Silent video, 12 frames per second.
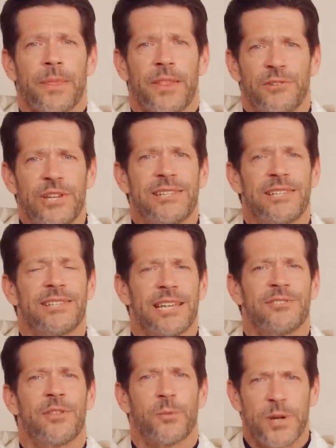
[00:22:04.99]
that Jesus
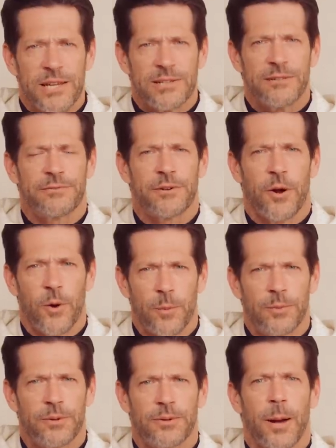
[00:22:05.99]
is the reason for
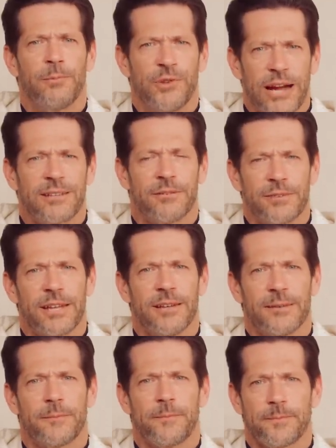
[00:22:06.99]
hope,
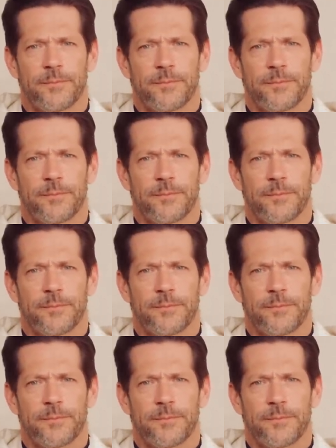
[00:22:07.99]
objectively.